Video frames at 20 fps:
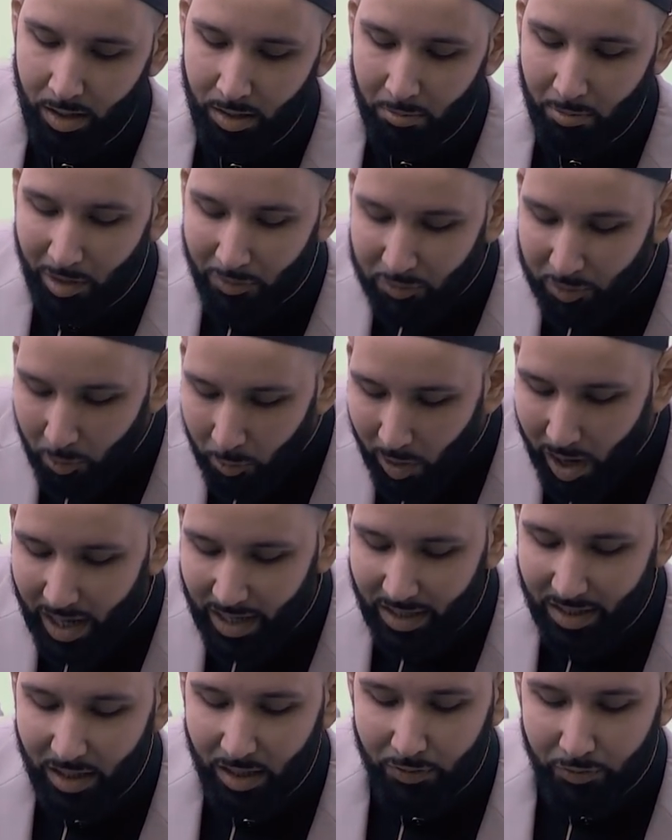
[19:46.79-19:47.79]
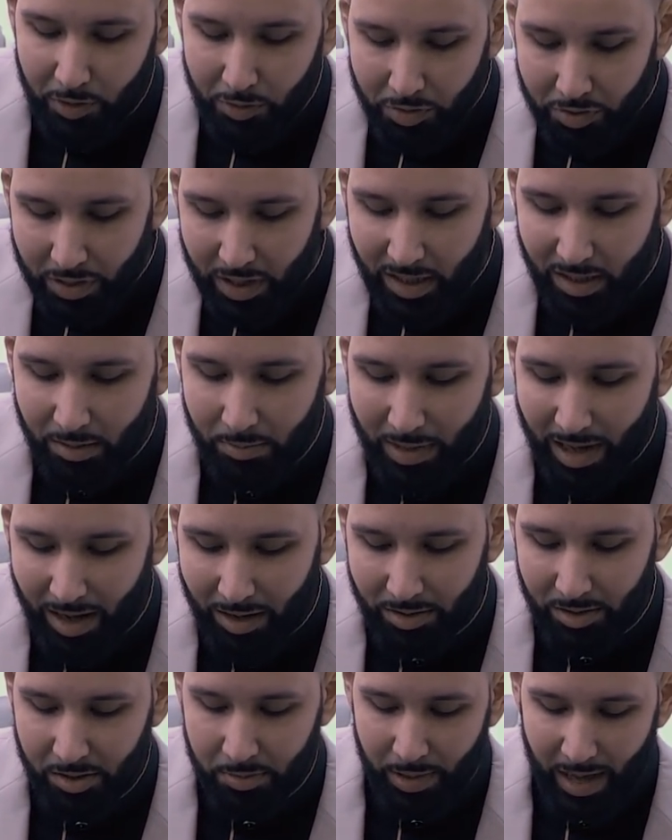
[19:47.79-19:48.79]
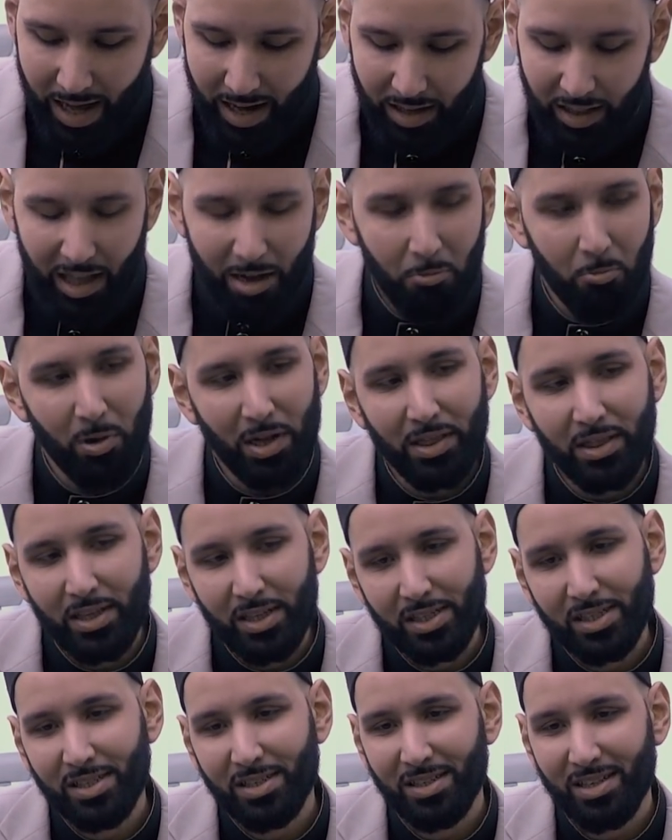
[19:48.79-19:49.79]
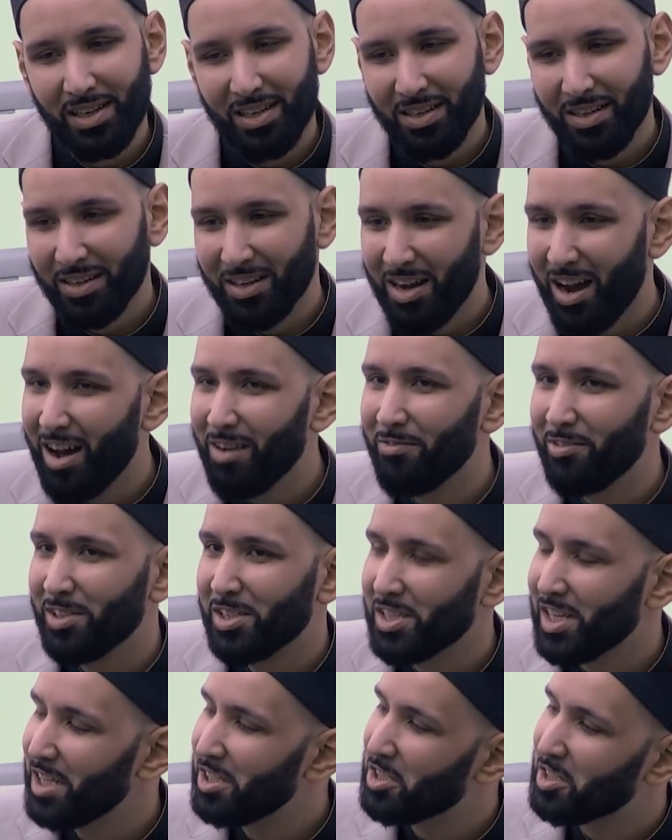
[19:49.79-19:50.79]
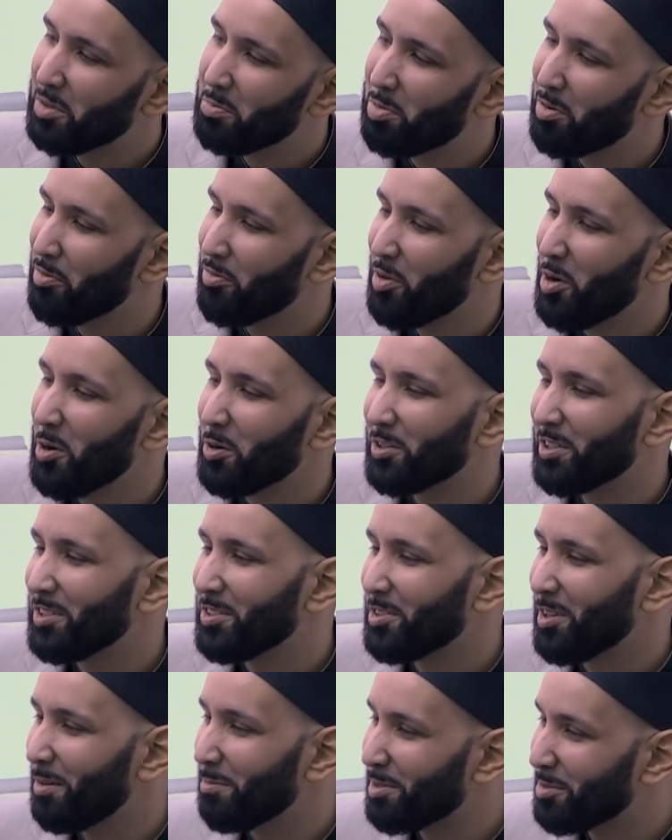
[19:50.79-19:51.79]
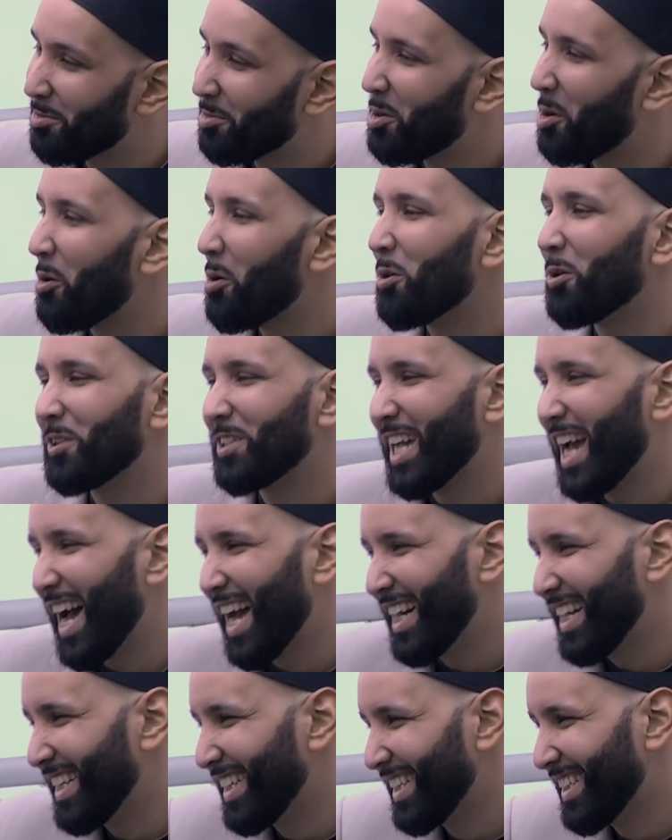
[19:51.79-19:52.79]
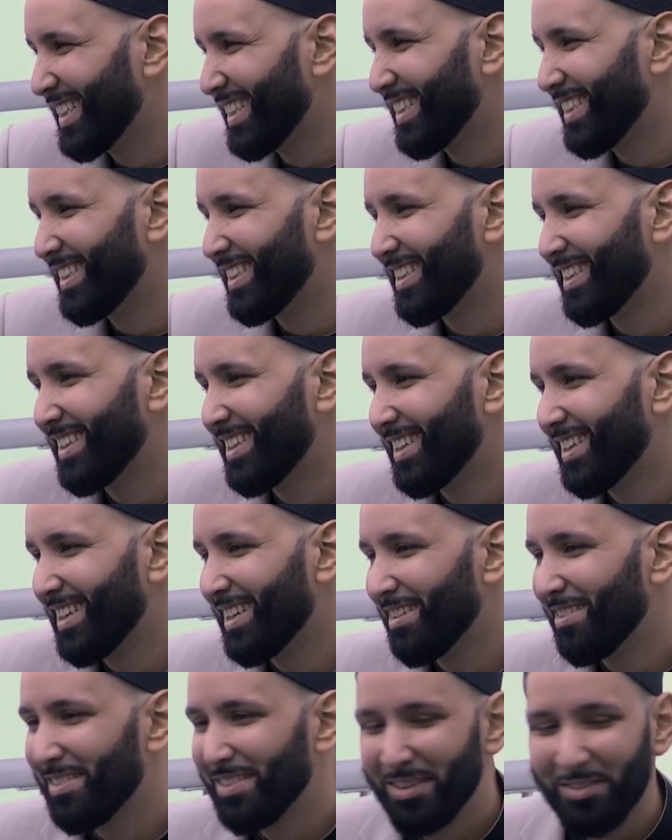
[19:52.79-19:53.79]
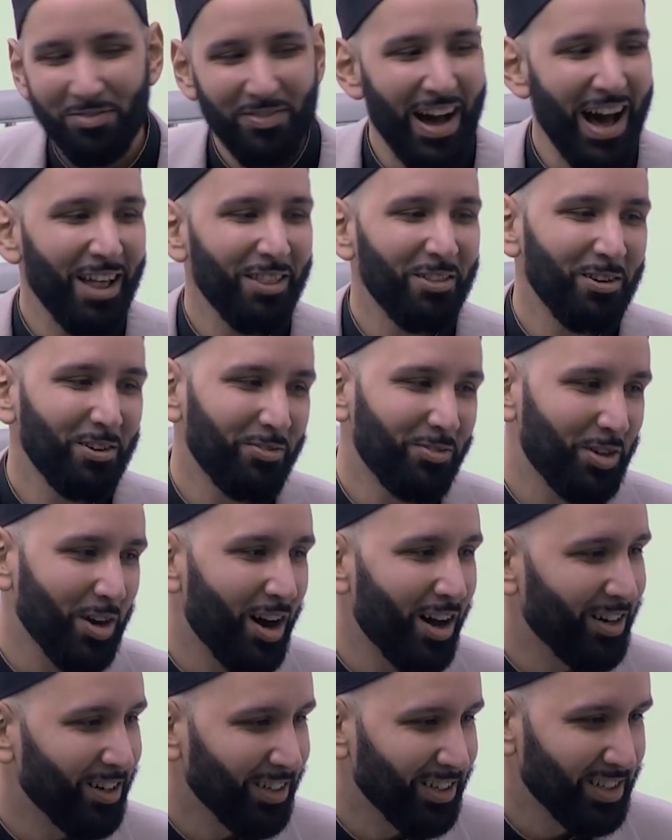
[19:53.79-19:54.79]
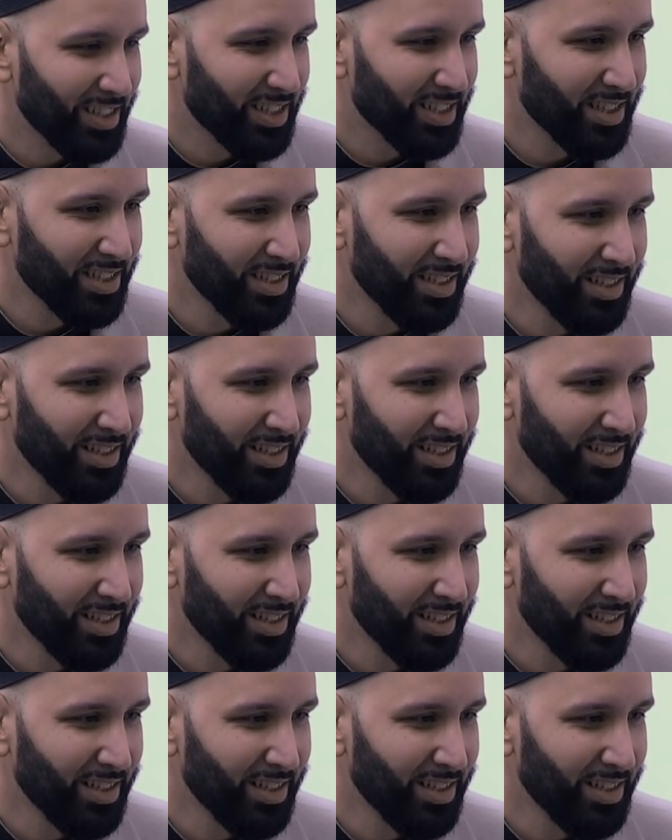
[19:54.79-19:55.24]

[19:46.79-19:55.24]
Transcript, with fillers: Well, for one, if you think about, subhanAllah, what this conversation provoked in terms of girl dad, the father of daughters,